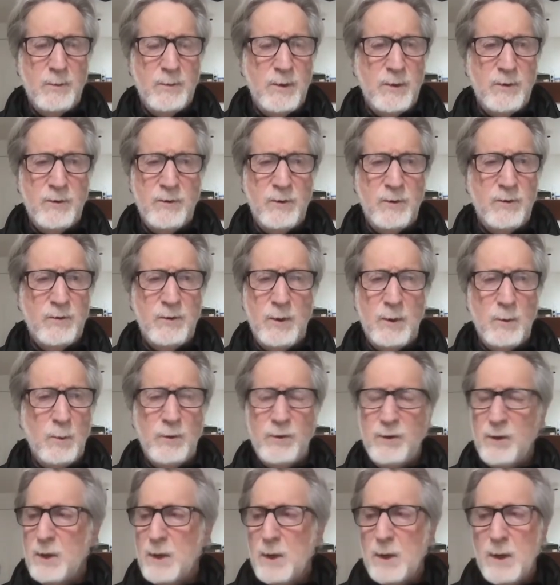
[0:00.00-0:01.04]
This
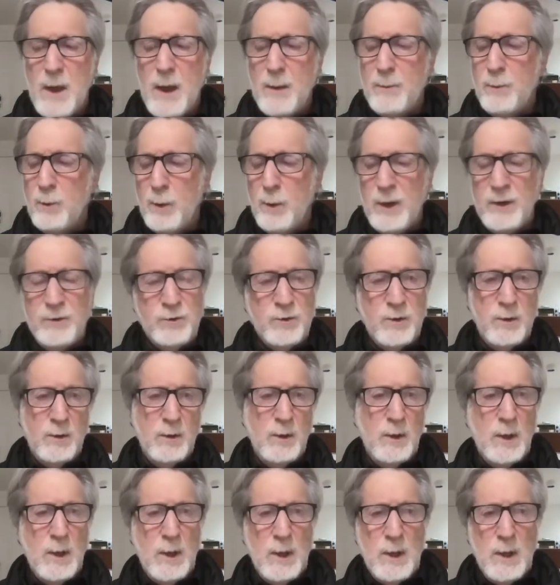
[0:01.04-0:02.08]
was a collaboration,
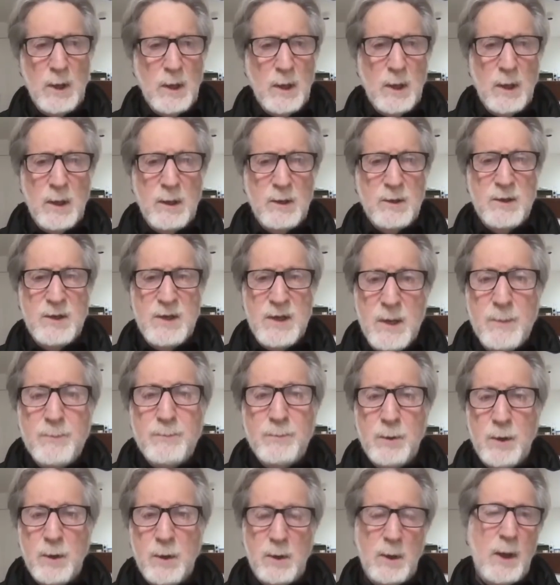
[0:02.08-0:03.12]

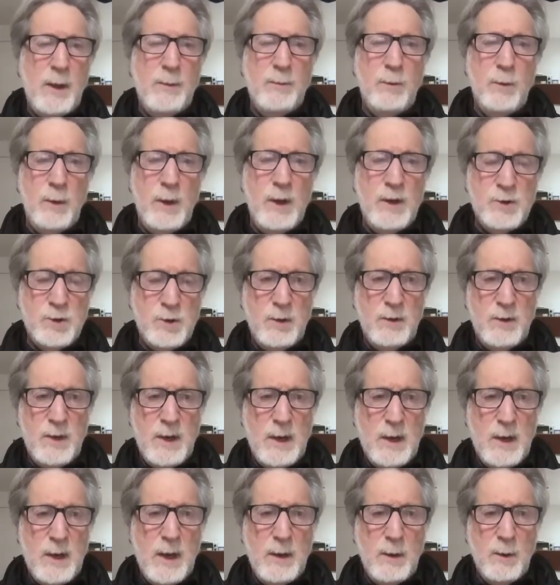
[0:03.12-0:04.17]
deep collaboration,
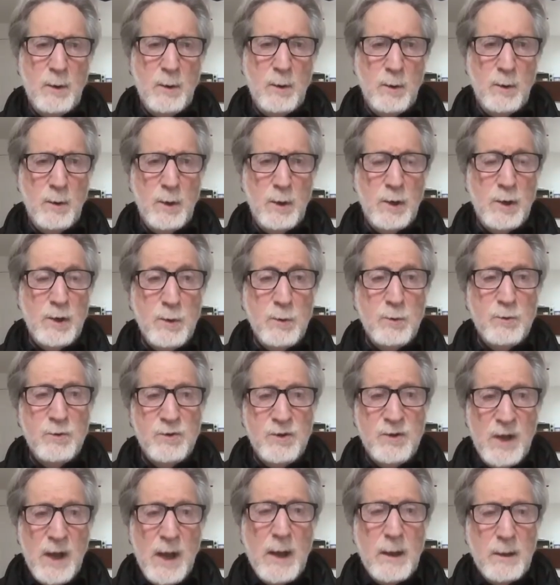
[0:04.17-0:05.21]
that I owe her a
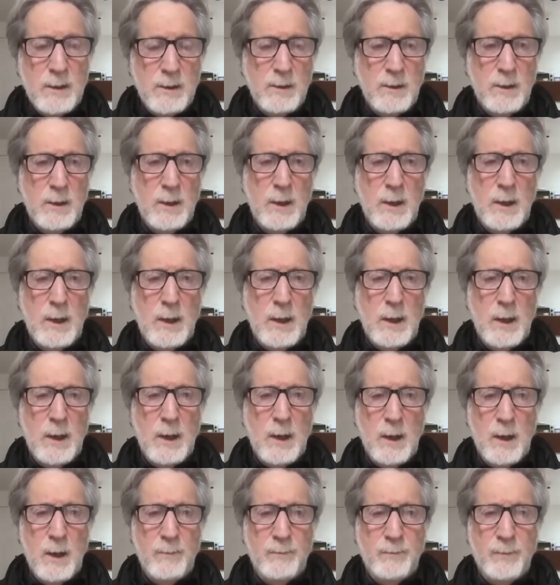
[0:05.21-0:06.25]
huge debt.
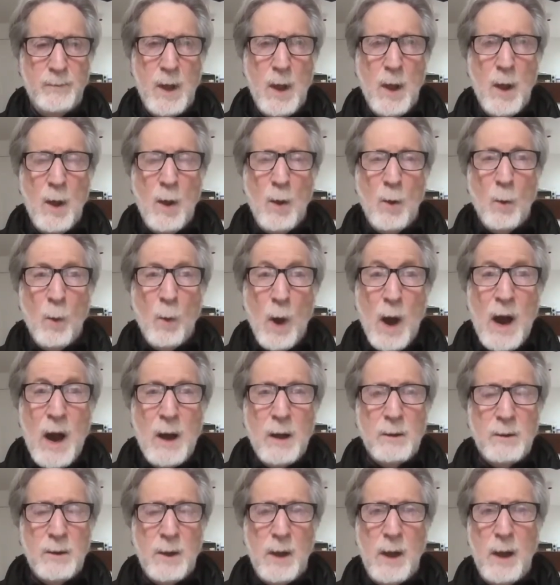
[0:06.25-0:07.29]

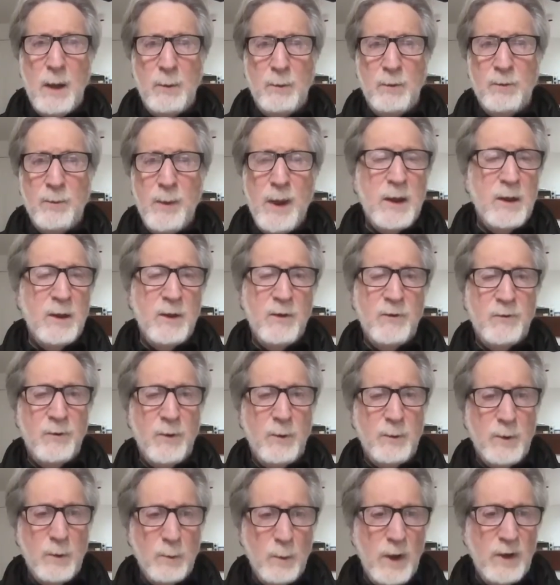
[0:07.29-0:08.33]
While I was making the
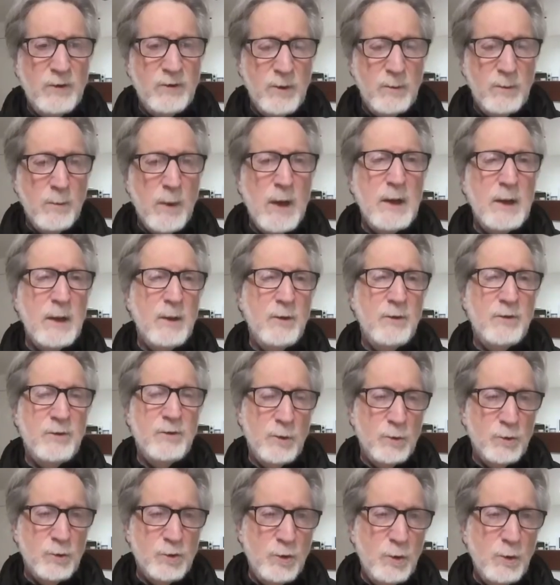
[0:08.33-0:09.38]
film and raising money and
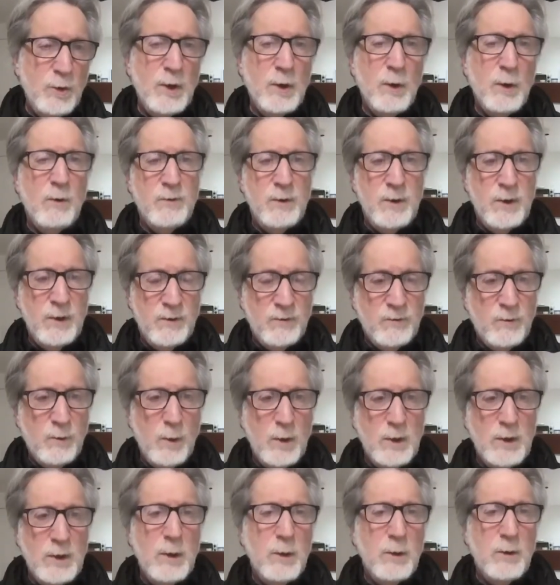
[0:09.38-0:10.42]
still shooting over these
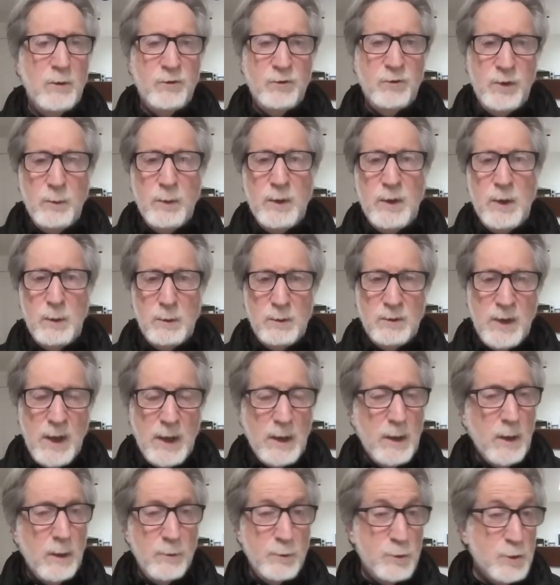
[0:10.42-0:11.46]
4 years, she would
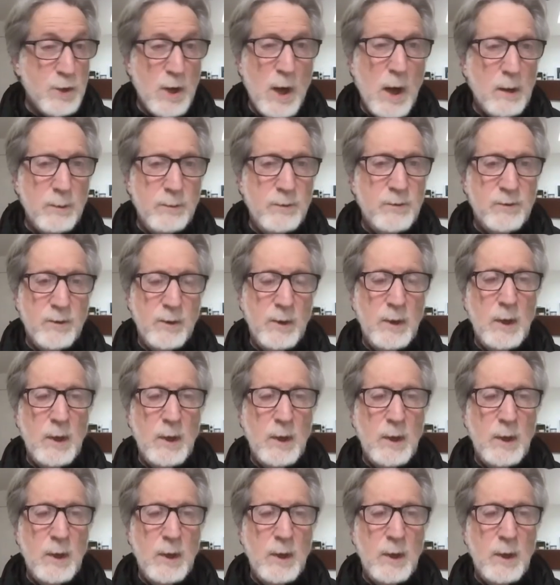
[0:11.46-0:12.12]
take other jobs.